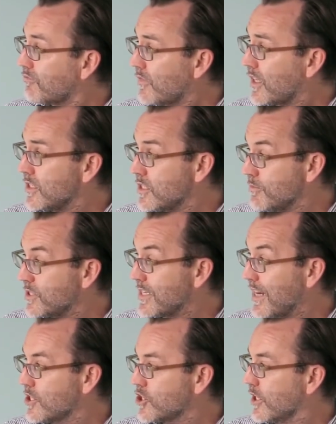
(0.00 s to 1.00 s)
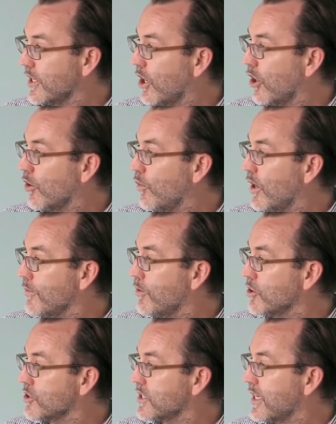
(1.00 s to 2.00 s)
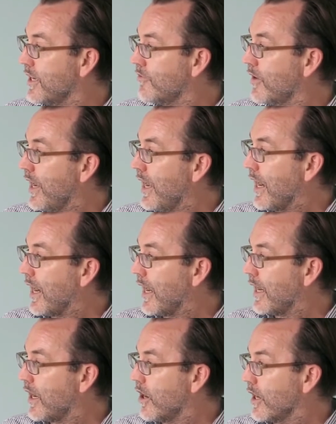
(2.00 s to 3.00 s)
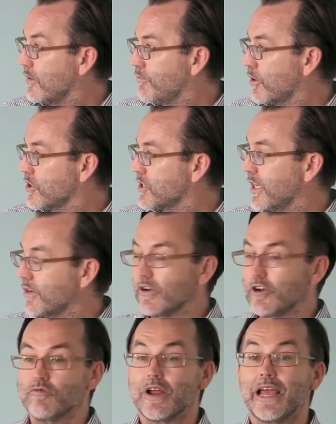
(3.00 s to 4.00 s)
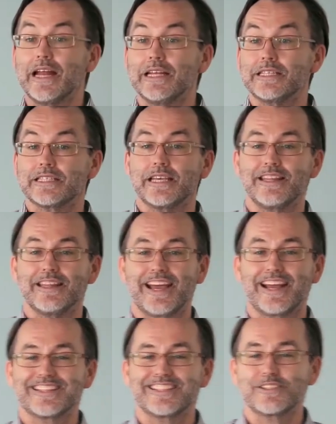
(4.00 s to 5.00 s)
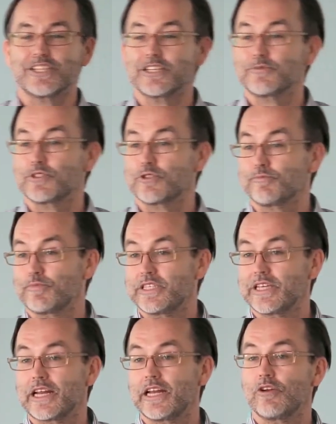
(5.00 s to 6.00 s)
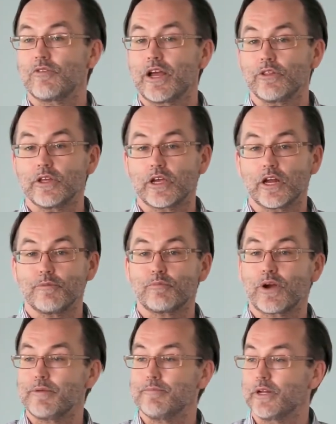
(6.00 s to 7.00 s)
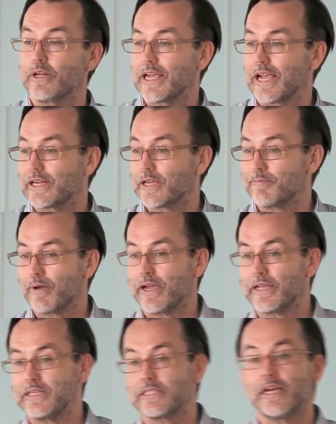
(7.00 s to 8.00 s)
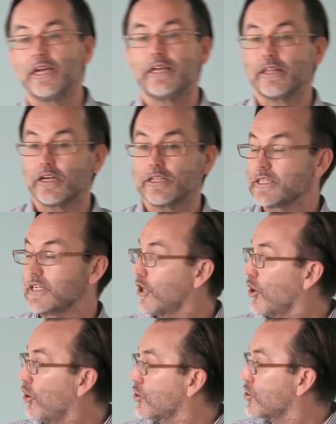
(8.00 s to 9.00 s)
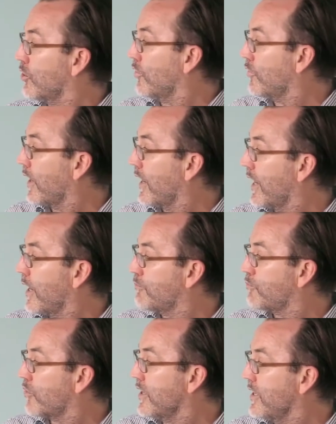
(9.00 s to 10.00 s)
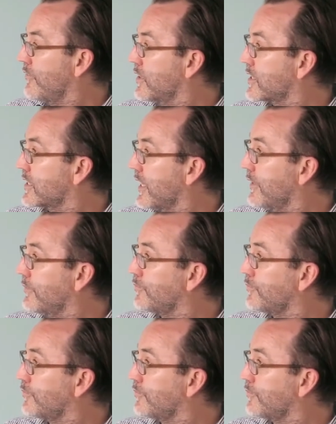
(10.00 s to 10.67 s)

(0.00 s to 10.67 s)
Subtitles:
substantially ROI positive. And I personally had very rarely seen that, particularly around the kind of brand building ad campaigns that I'd seen a lot of previously.